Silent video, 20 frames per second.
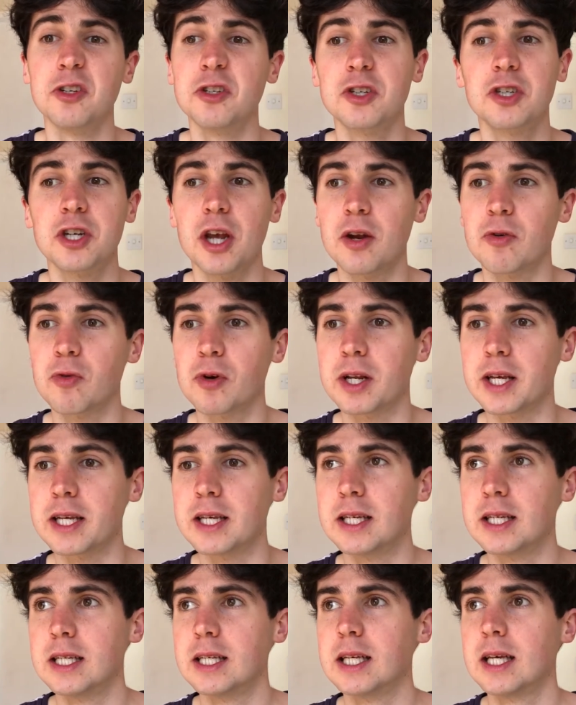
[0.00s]
just
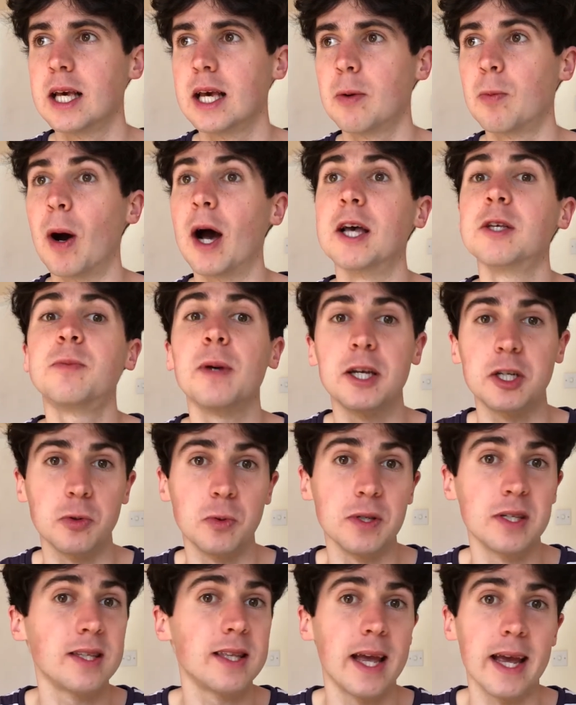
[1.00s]
generally, especially
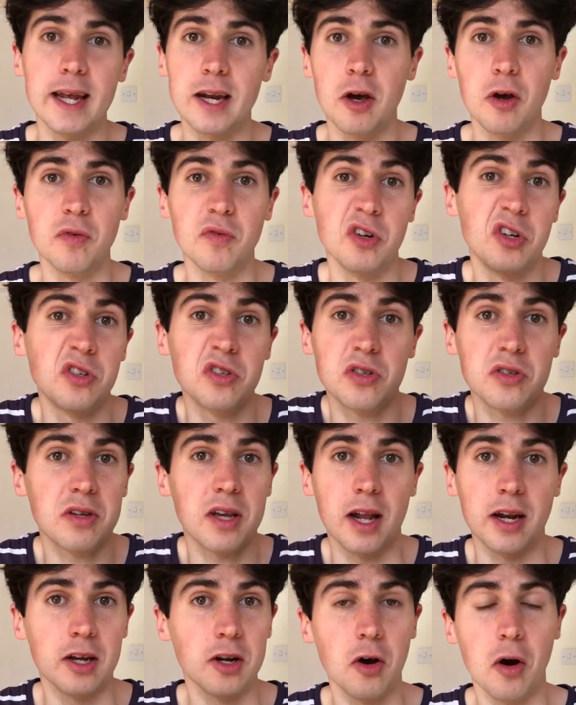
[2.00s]
with staying over, just
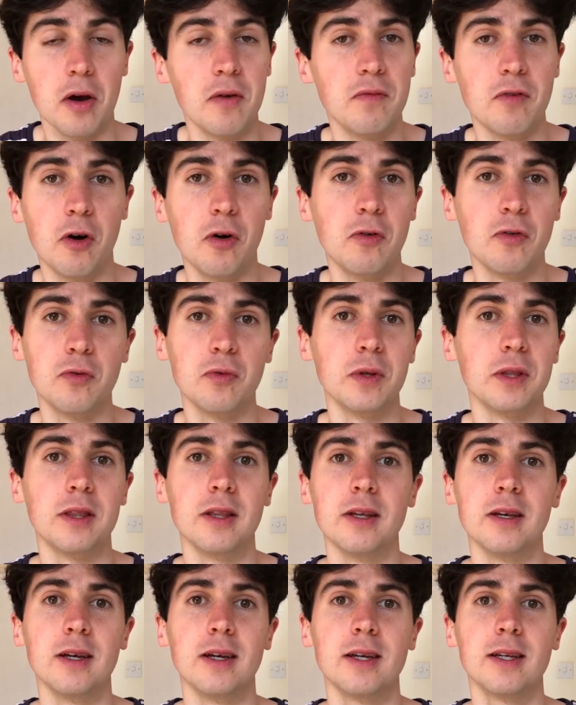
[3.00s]
kind of got involved with
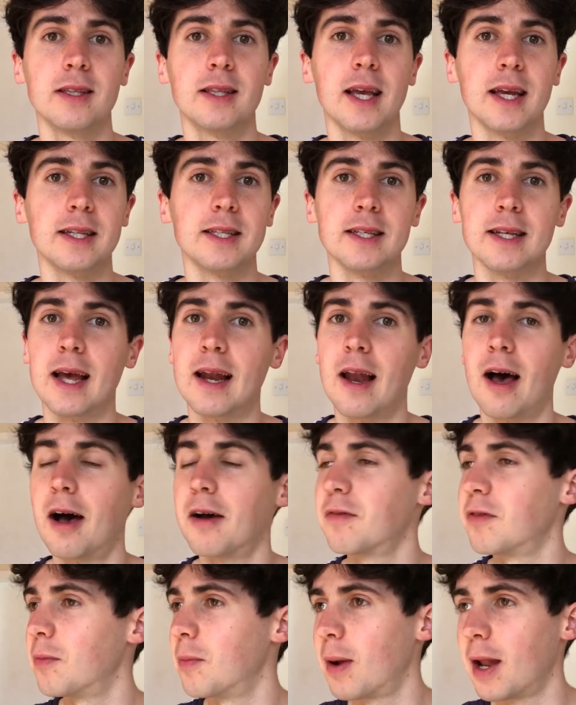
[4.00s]
the day-to-day
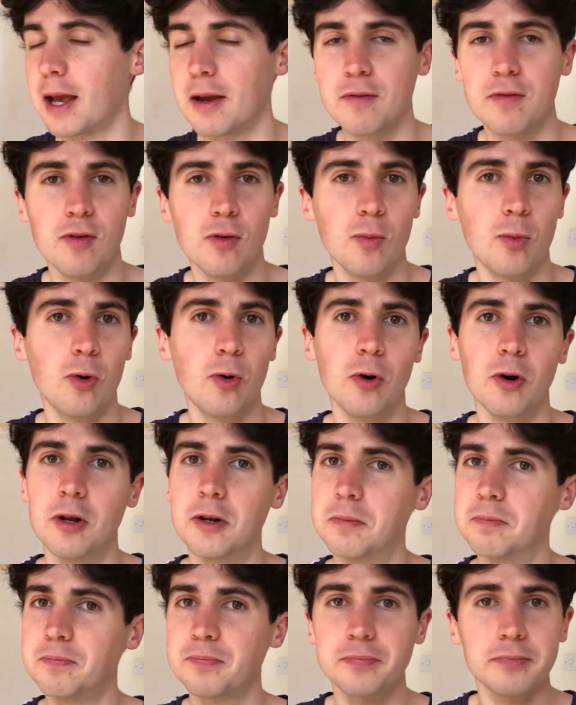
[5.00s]
life and playing football
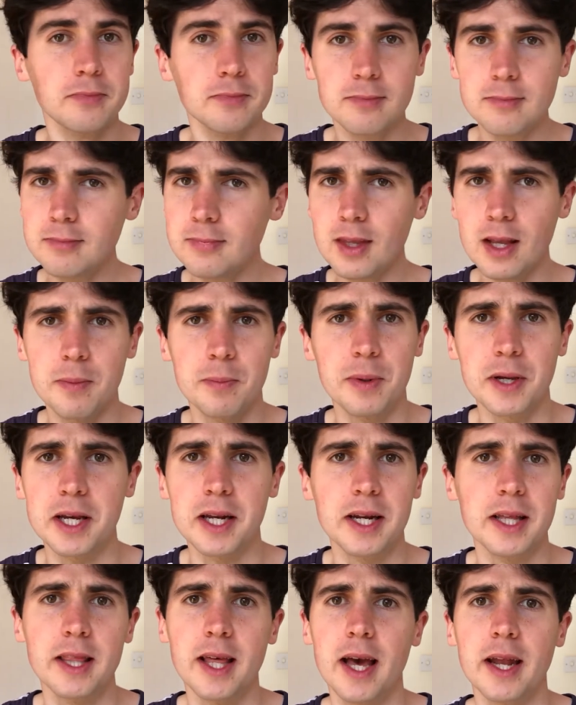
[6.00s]
and
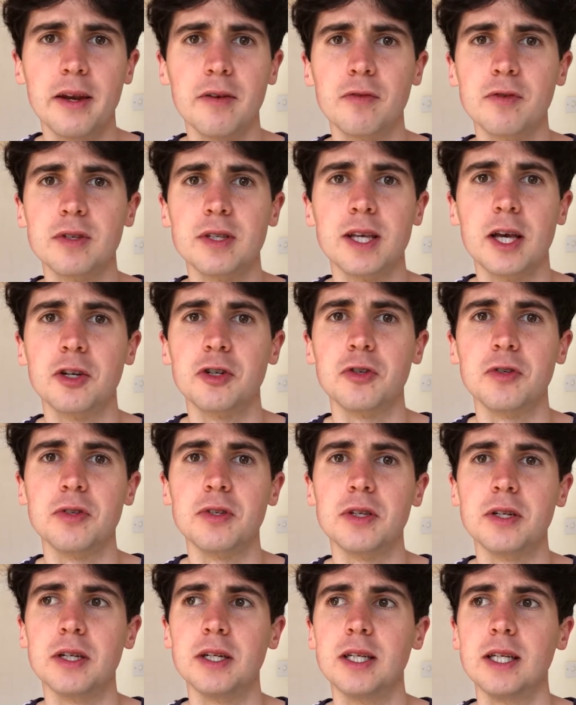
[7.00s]
being in their different
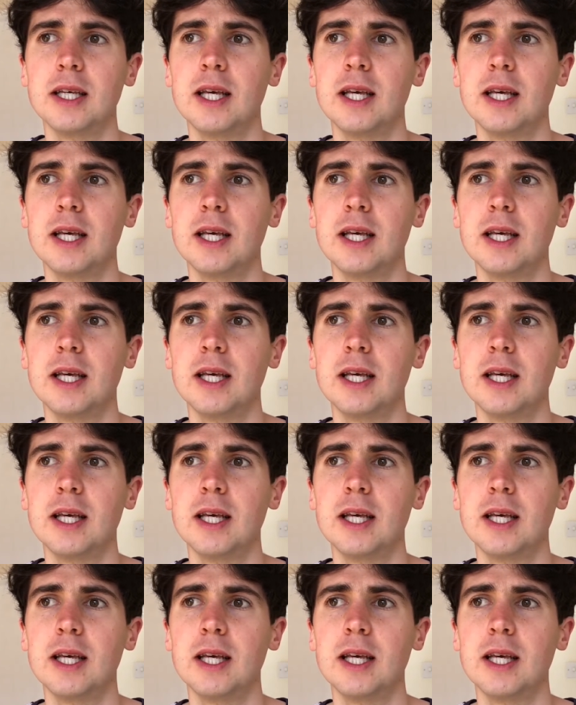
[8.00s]
sessions and